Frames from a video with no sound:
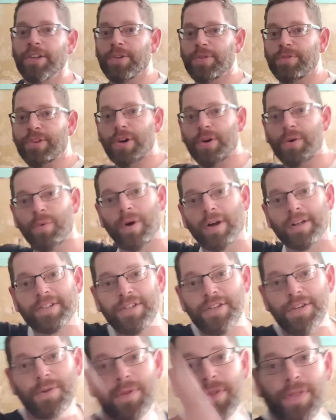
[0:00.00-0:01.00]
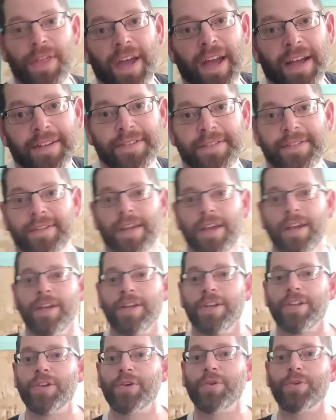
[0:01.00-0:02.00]
You don't want to do this.
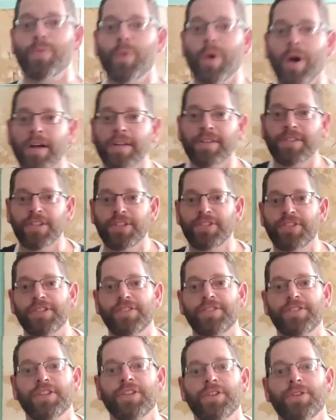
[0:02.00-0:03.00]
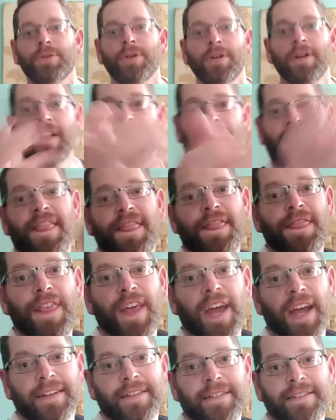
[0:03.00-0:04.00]
You want to just do
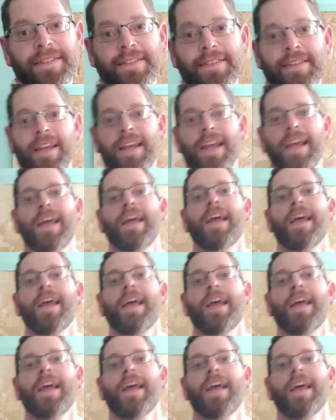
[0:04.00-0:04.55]
this.